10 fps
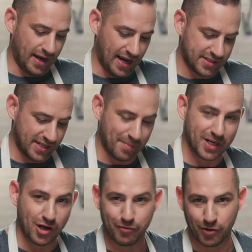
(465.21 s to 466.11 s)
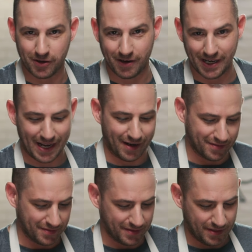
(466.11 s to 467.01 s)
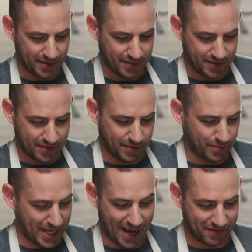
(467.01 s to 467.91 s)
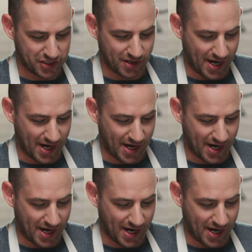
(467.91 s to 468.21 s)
Actually, I'm gonna go for it right now. We have to try